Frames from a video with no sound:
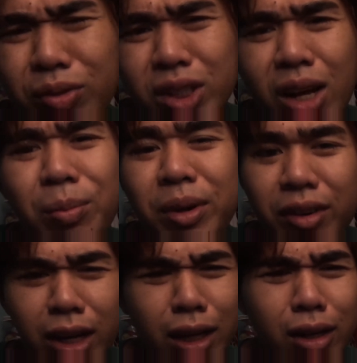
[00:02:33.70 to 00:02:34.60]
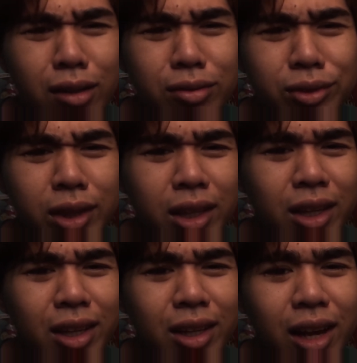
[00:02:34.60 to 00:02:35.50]
summary of
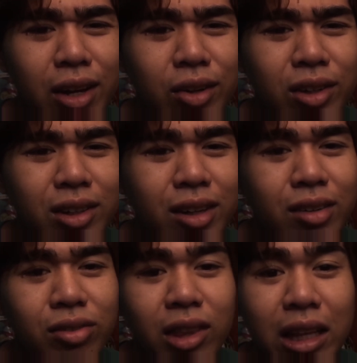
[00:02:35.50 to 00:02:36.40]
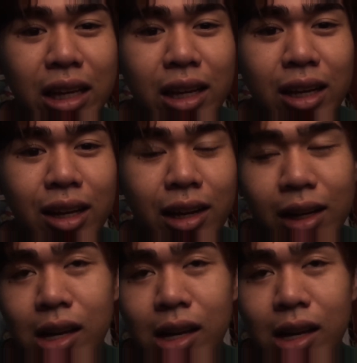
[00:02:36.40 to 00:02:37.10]
the ano, of the